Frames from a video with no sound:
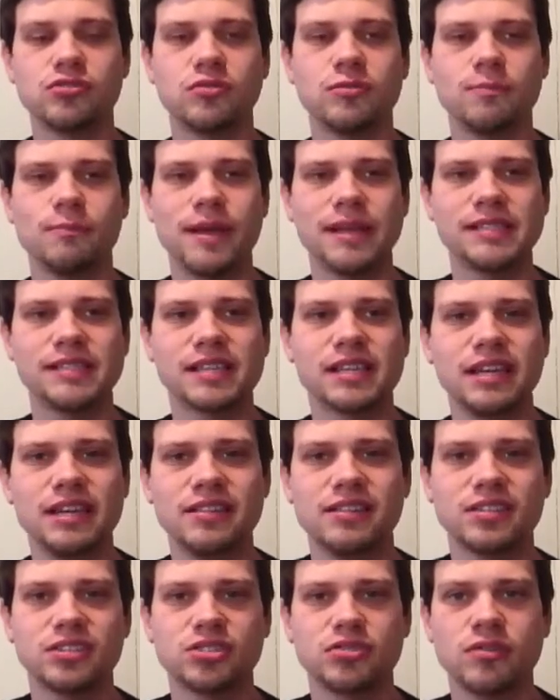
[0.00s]
basically
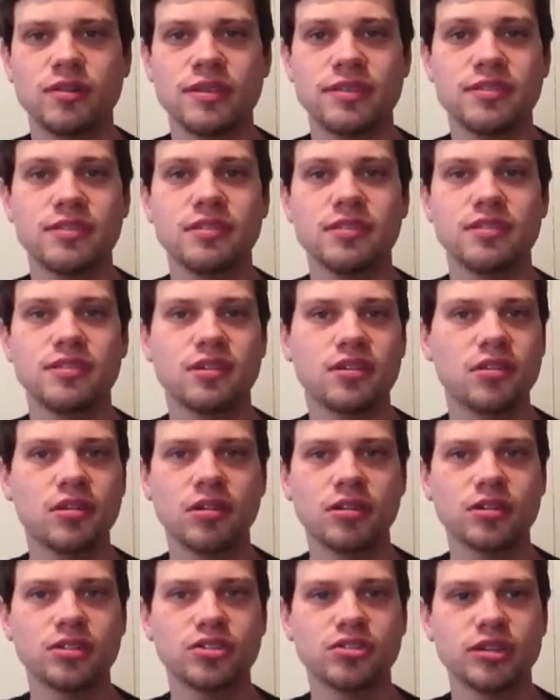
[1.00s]
destroyed the
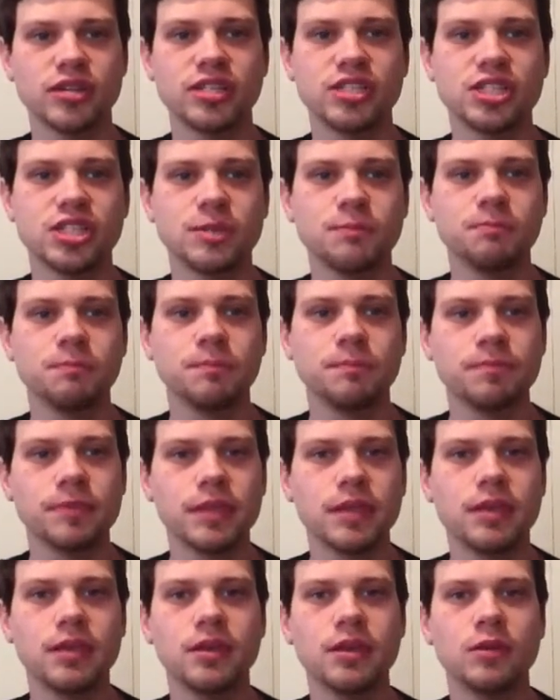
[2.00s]
cartridge,
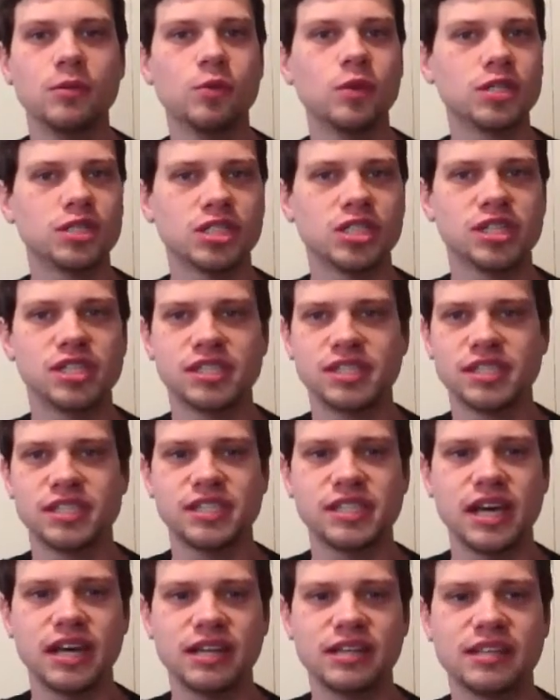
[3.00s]
which
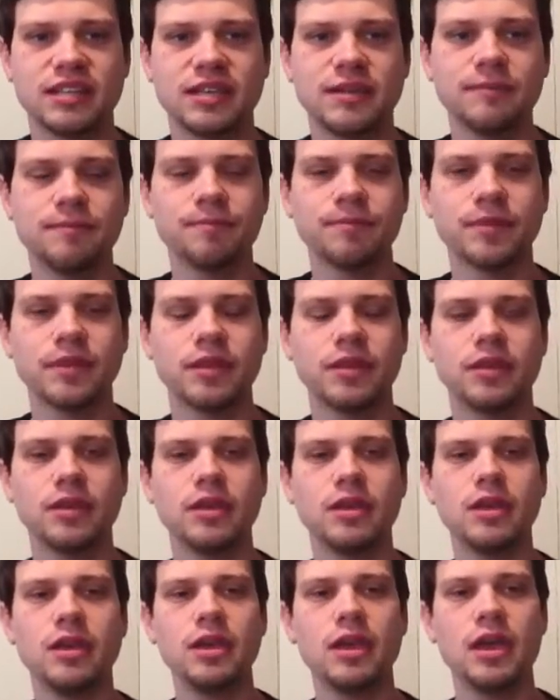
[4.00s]
sucked.
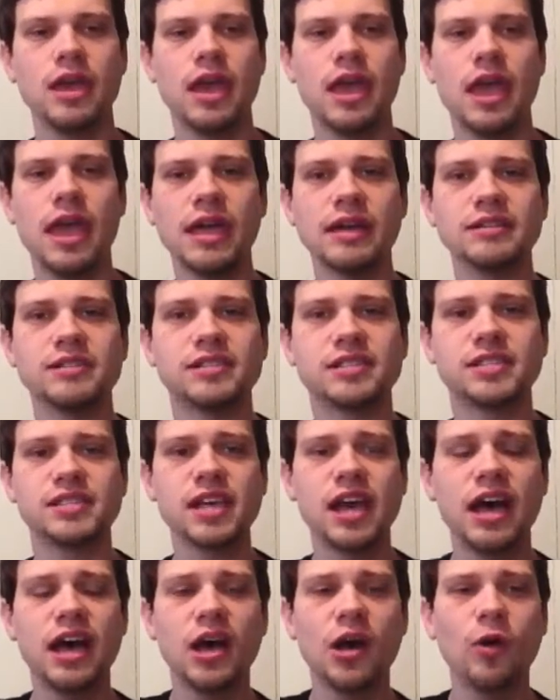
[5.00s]
And
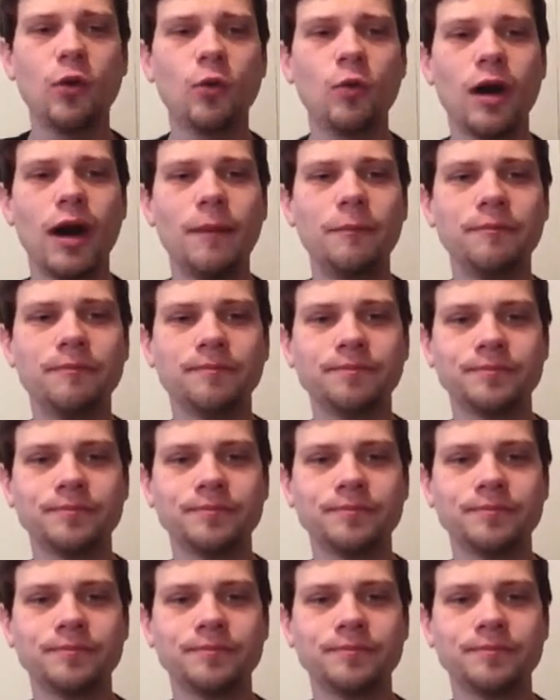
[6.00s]
so,